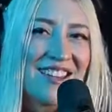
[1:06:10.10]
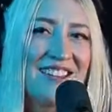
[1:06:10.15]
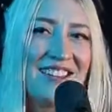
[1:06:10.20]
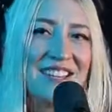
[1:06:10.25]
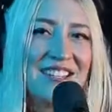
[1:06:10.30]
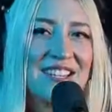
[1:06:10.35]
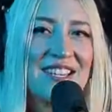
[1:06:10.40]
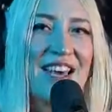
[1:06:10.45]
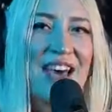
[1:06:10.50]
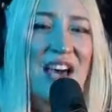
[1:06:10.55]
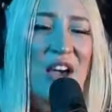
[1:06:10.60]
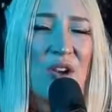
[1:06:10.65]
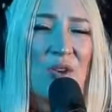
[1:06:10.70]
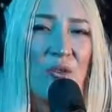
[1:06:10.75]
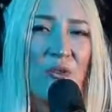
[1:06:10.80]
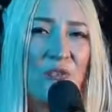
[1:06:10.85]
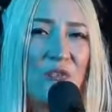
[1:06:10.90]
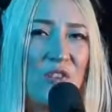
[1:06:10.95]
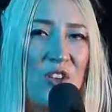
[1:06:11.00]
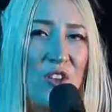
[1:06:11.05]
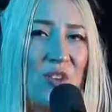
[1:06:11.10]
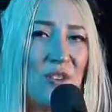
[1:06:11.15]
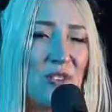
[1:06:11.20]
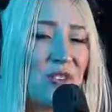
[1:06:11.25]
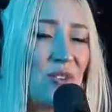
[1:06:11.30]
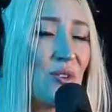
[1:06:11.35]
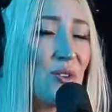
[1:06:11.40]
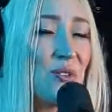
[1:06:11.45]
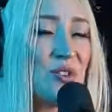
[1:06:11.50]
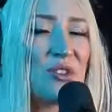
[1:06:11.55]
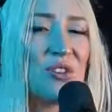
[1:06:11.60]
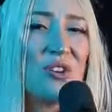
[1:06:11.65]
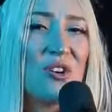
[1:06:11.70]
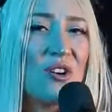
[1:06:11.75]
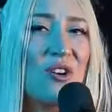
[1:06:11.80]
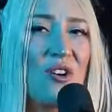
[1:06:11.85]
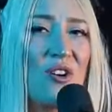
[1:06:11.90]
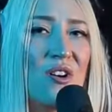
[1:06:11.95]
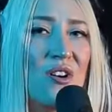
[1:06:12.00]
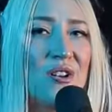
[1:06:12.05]
'Cause I don't feel so
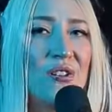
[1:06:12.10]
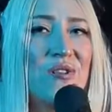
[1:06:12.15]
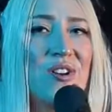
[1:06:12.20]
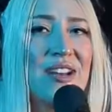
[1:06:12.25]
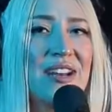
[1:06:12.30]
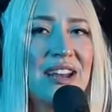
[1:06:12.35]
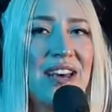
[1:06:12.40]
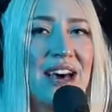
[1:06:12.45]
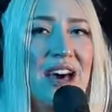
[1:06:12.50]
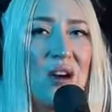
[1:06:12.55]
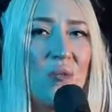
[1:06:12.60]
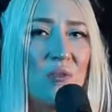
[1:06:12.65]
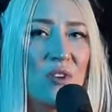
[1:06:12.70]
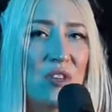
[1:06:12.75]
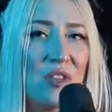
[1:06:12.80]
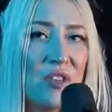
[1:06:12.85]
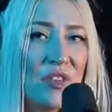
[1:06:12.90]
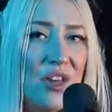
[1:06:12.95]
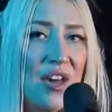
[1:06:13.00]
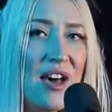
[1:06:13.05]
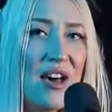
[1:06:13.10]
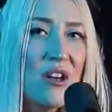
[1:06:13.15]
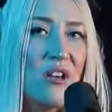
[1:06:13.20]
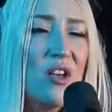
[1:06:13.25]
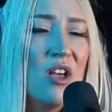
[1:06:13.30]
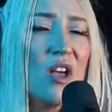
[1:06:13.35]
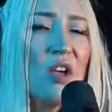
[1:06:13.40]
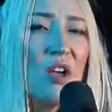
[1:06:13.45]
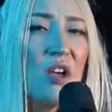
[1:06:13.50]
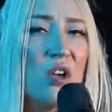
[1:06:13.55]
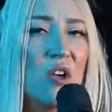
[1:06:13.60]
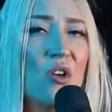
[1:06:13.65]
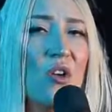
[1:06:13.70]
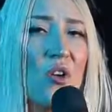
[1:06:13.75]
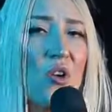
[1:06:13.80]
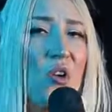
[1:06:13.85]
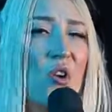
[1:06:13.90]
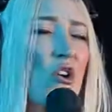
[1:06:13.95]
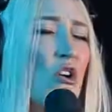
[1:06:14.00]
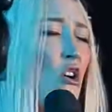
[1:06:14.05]
strong when I'm without
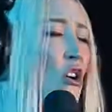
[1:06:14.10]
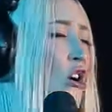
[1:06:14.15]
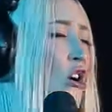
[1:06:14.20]
you.